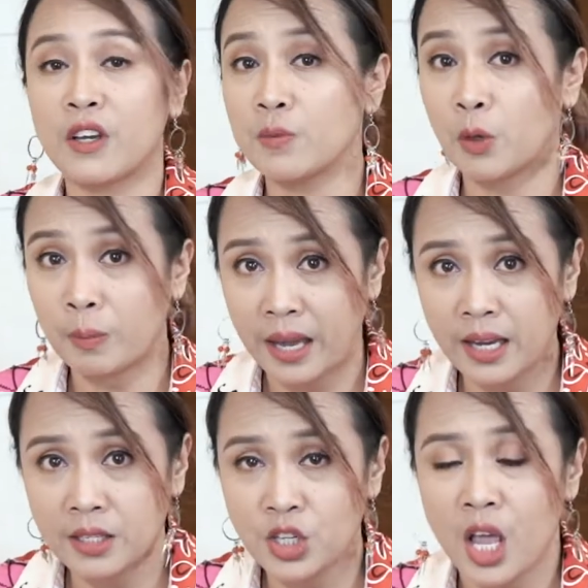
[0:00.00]
Facebook
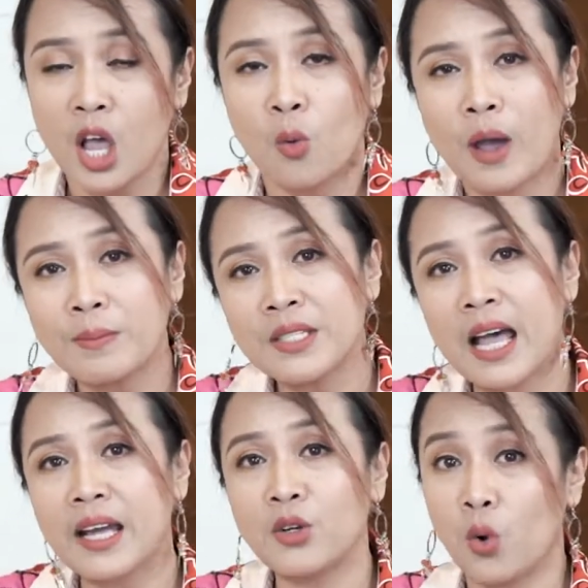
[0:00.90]
page,
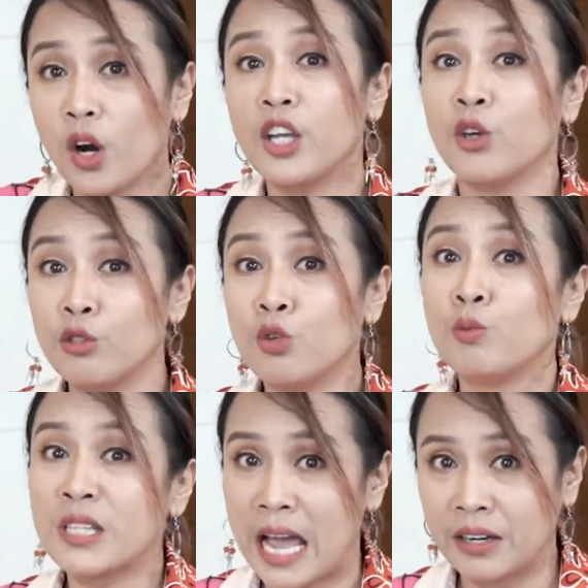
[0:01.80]
website, or
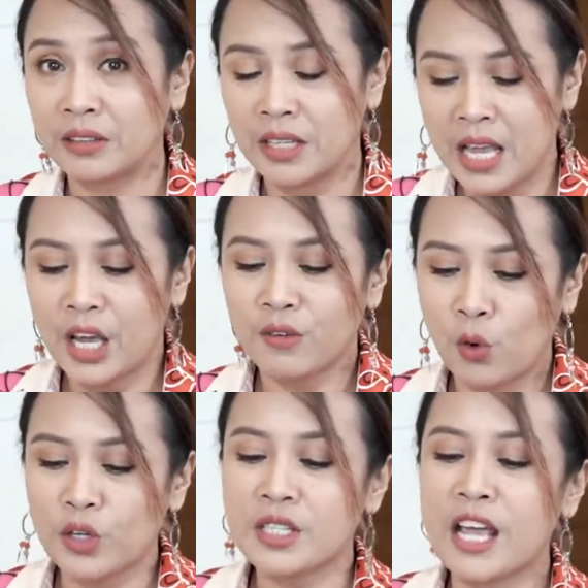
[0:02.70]
YouTube channel. And of
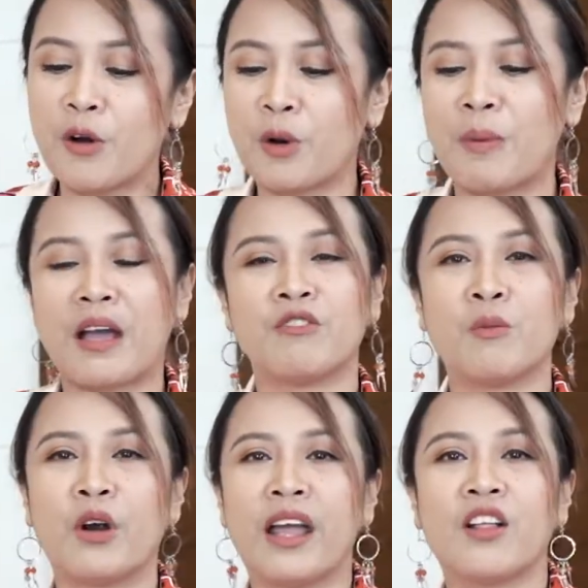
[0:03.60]
course, now we're back for
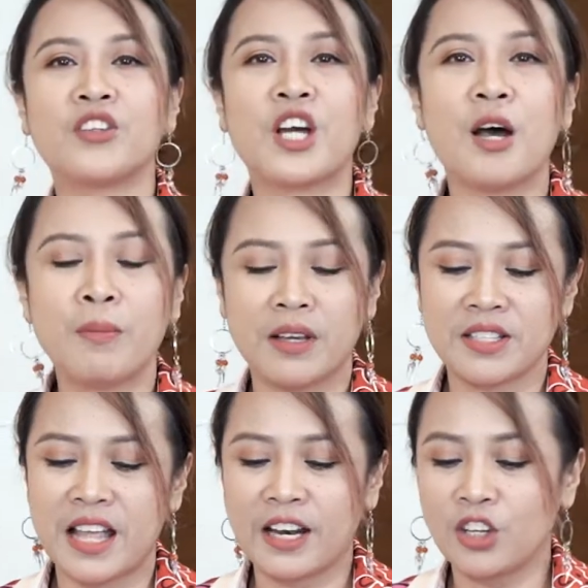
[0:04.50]
more health topics
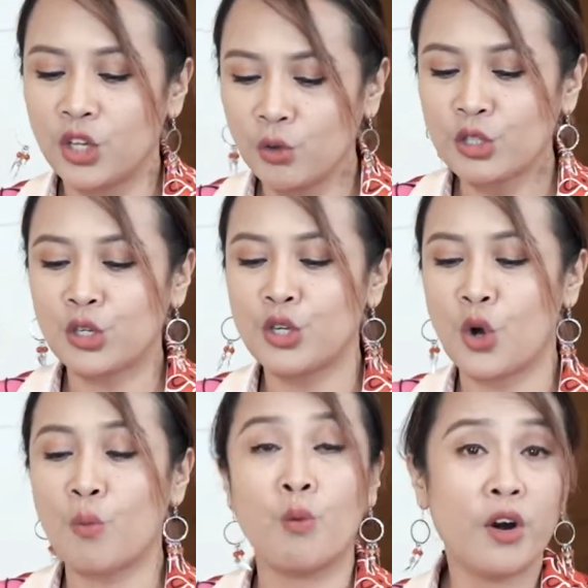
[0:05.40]
that you should
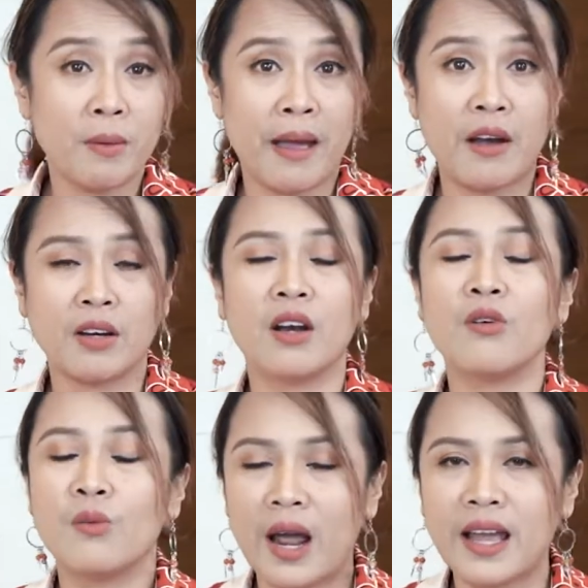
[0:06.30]
know more about
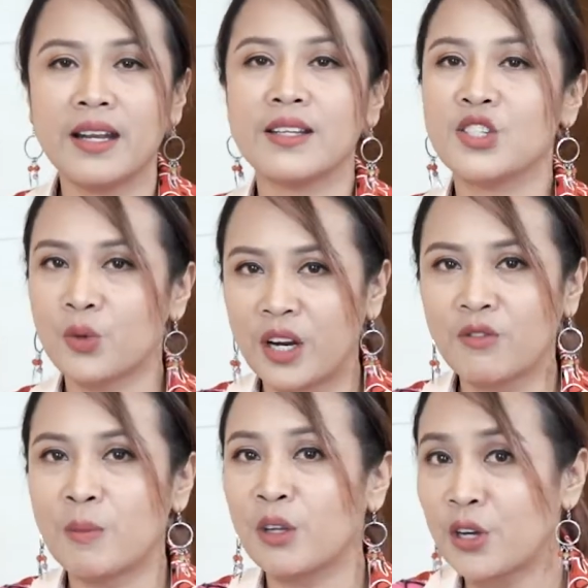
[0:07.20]
right and straight
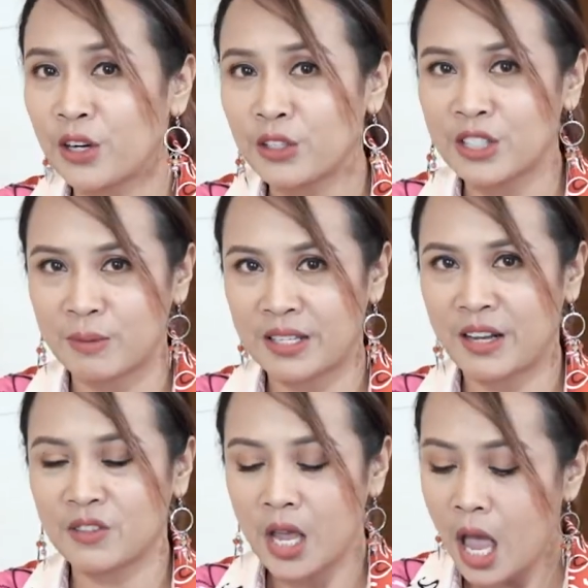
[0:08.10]
from the doctors
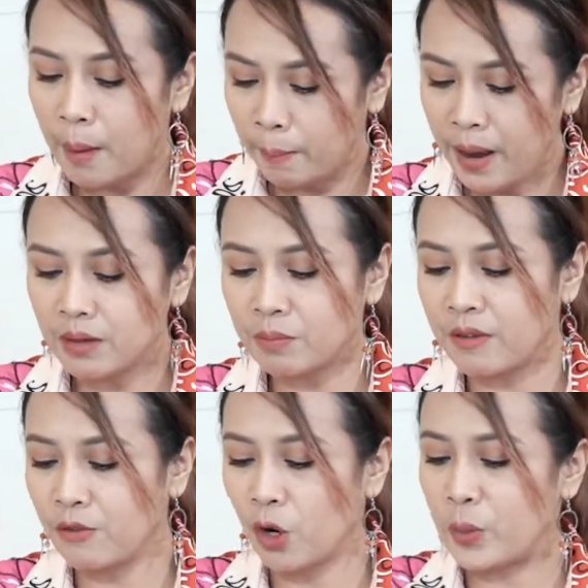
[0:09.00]
themselves. But
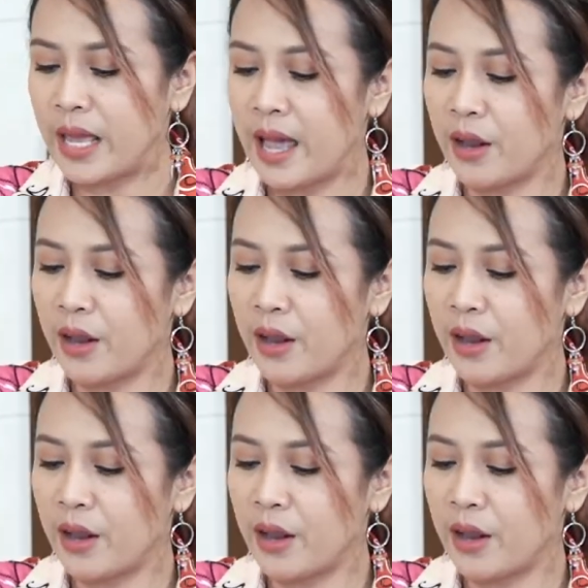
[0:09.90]
before we